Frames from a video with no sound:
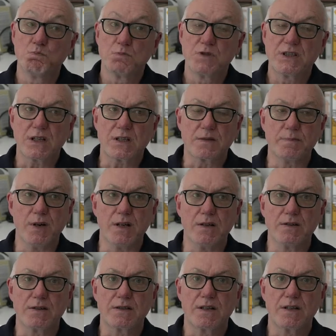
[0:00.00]
6
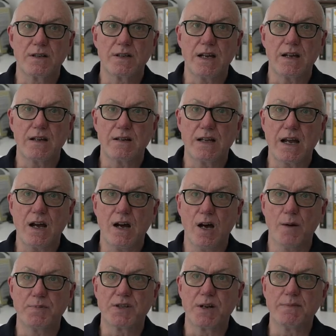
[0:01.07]
months, they're
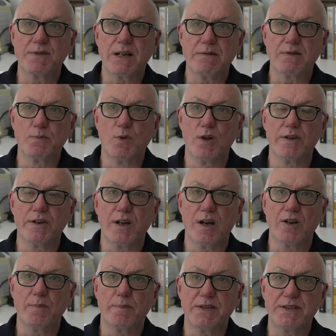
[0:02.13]
up sometimes more than
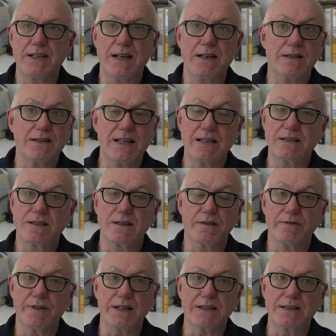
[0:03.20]
100%. Tesla,
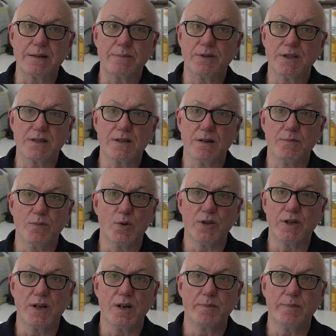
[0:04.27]
for example, is up more
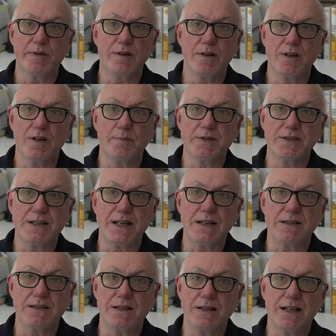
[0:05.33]
than
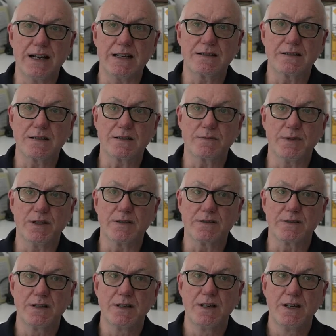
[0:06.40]
100% in the last 6
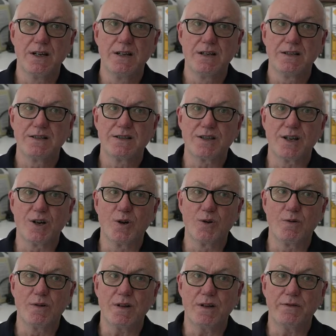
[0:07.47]
months.
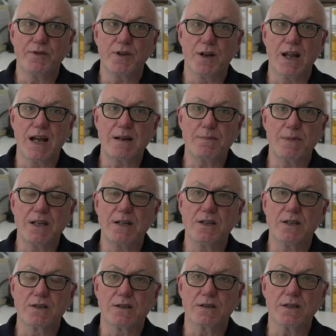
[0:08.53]
So if you're like me and
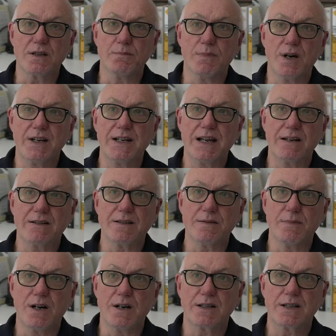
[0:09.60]
you took your money out of the
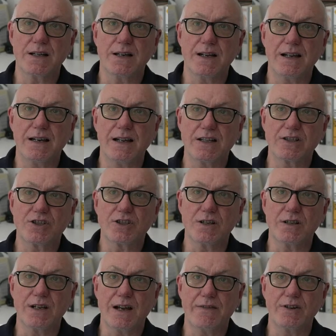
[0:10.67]
market late last year
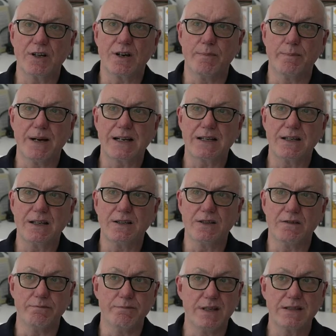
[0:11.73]
and you haven't gone back in,
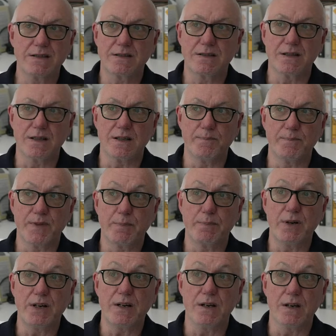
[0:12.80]
you've missed a
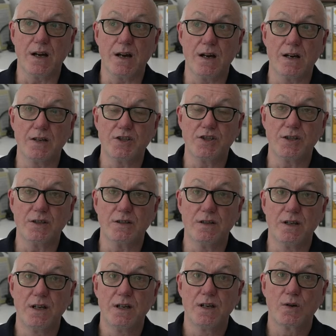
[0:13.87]
pretty large and
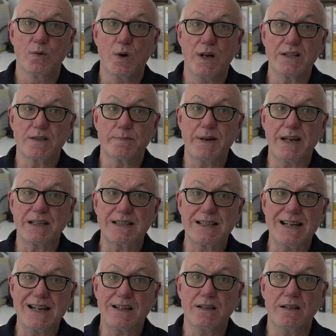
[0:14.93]
quite
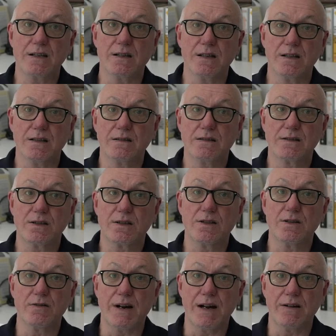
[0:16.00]
spectacular
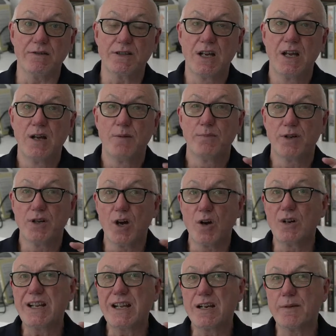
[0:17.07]
turnaround, but
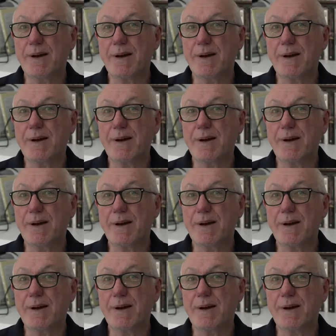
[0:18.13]
only in